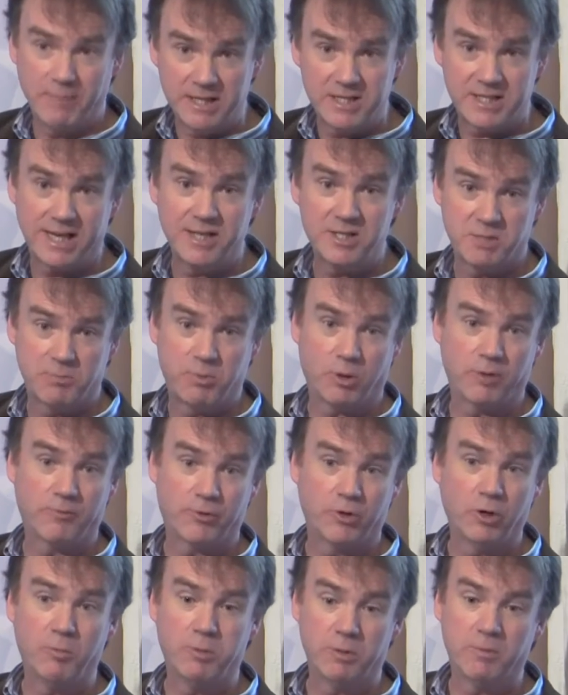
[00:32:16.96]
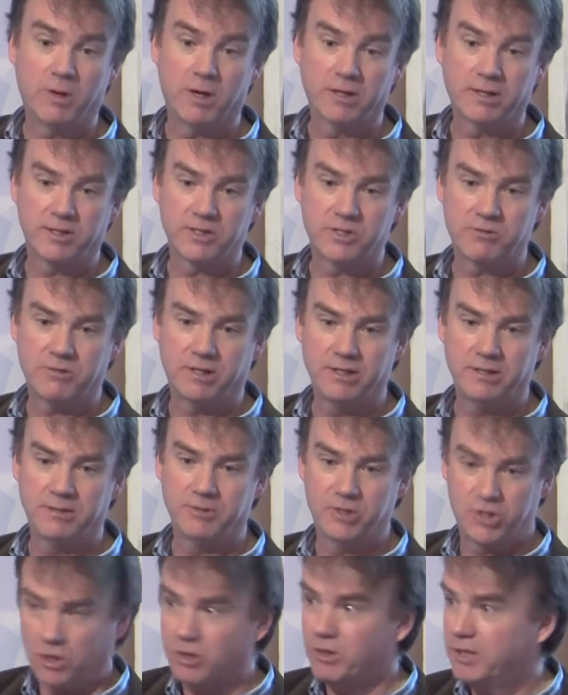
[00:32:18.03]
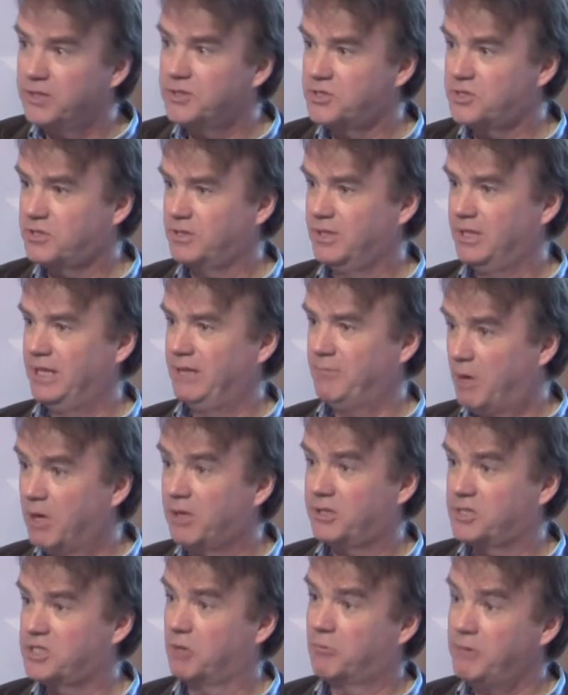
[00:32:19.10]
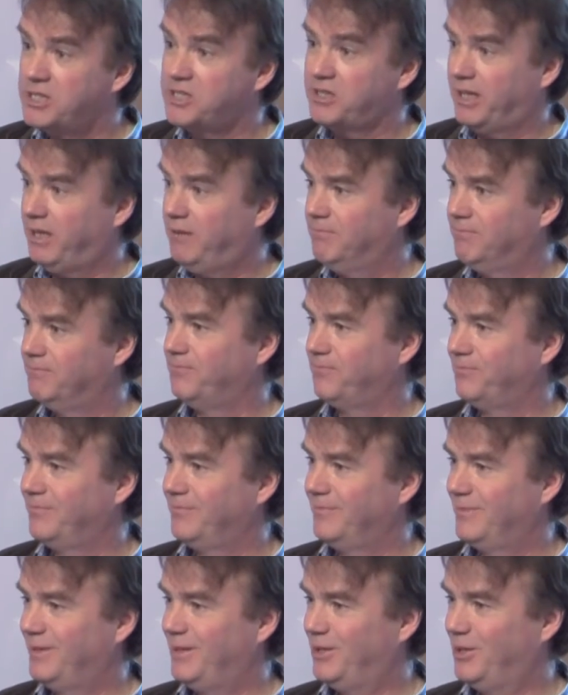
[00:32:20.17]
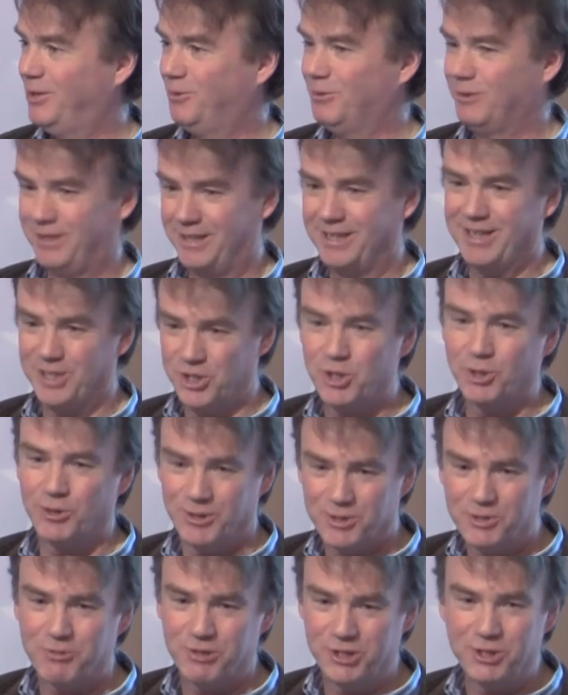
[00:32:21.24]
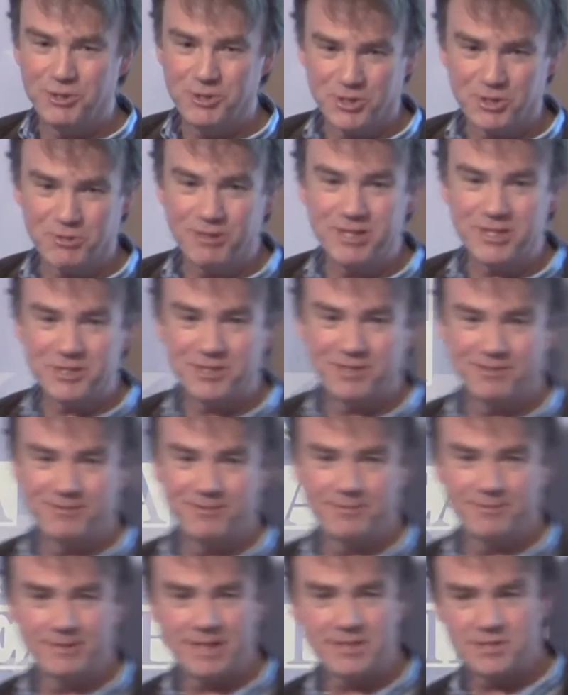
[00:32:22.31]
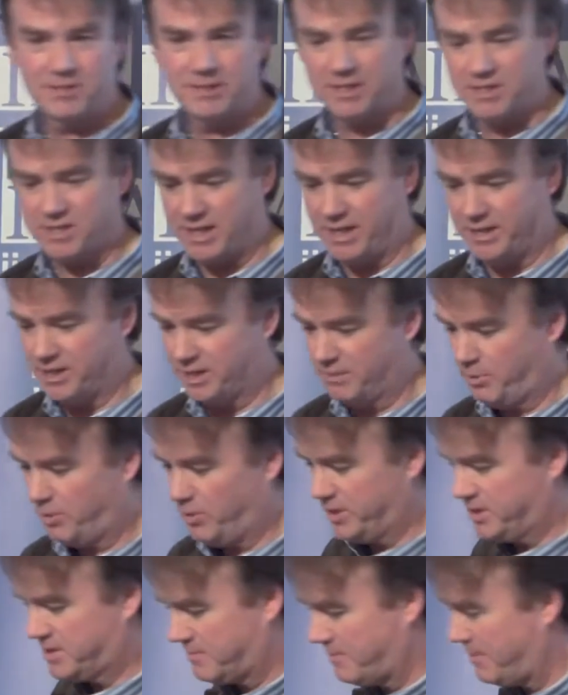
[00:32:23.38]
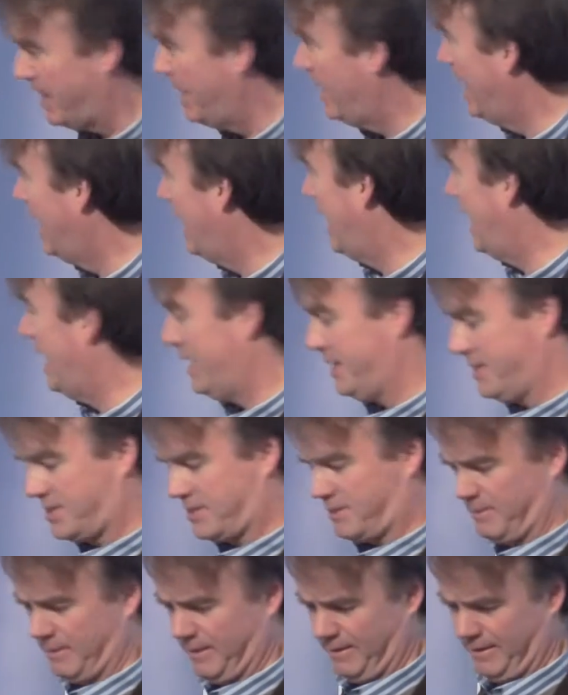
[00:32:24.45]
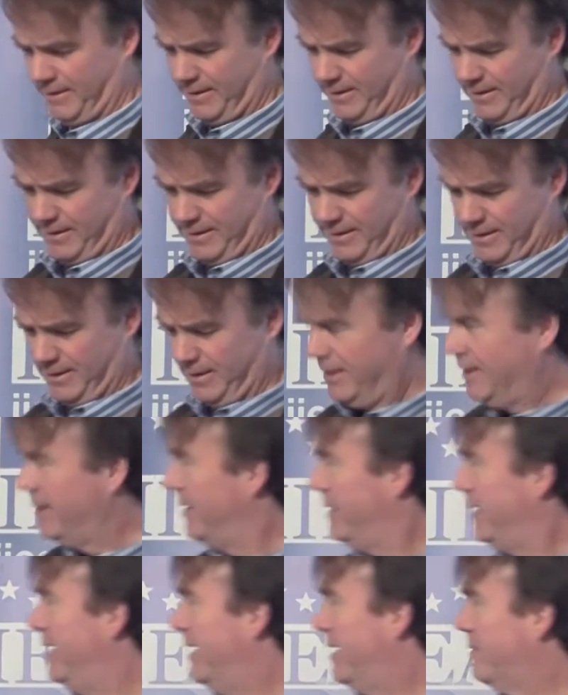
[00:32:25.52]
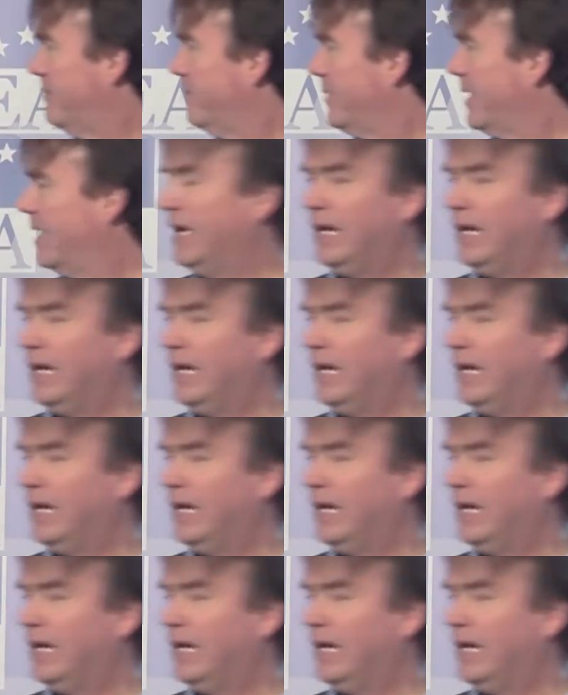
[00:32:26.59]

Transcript: maintain support for open markets, right? Insurance, markets are risky, you know, insurance reduces risk. That's, that's kind of the point. And yeah,